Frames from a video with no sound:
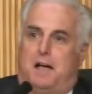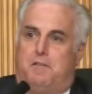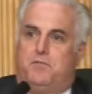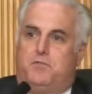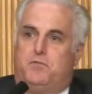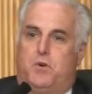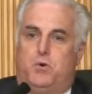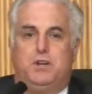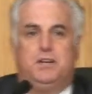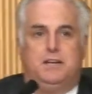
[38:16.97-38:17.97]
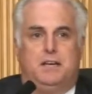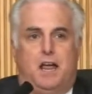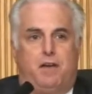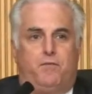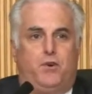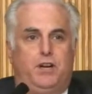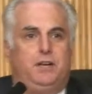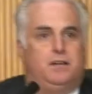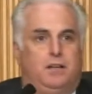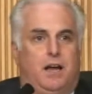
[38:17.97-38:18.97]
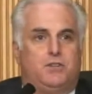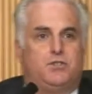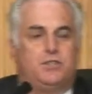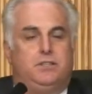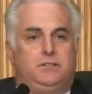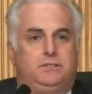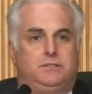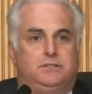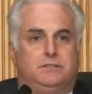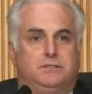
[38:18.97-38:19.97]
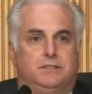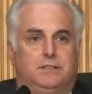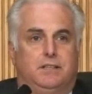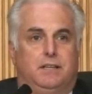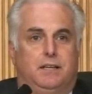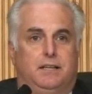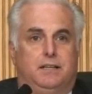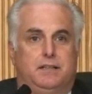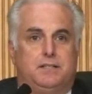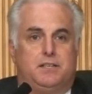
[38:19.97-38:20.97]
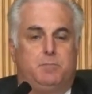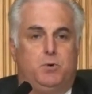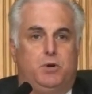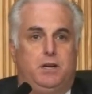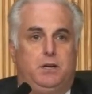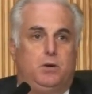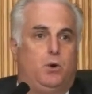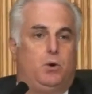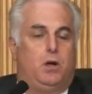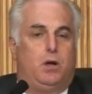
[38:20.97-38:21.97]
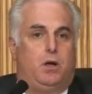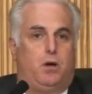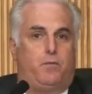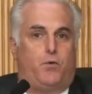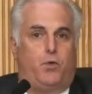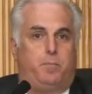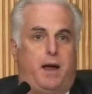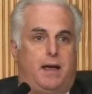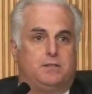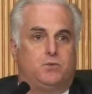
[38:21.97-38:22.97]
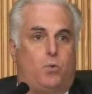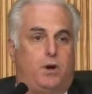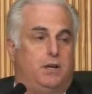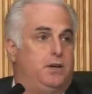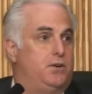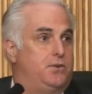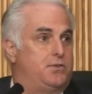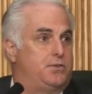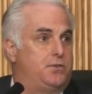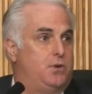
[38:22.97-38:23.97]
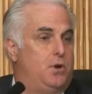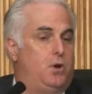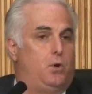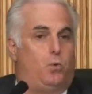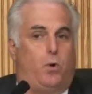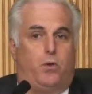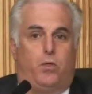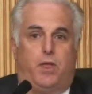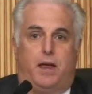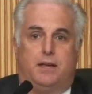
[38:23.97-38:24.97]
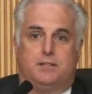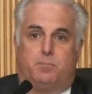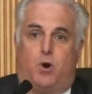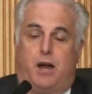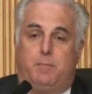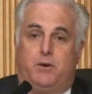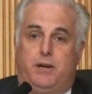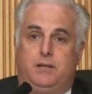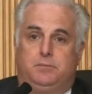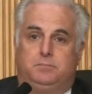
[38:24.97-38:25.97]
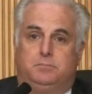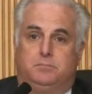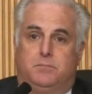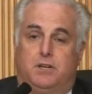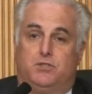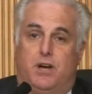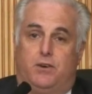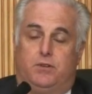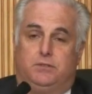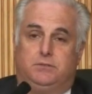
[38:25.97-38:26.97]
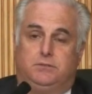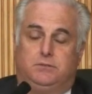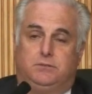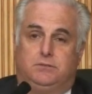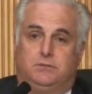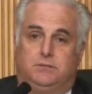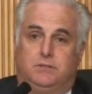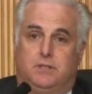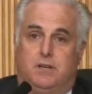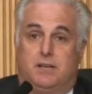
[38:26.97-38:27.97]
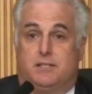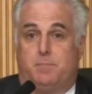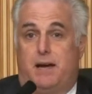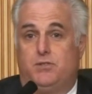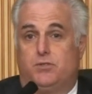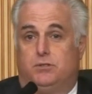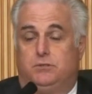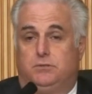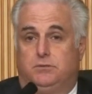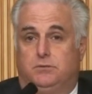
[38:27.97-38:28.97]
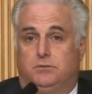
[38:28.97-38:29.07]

I've voted in every election in this community for the past 20 years, whether that is a primary, a general, a special,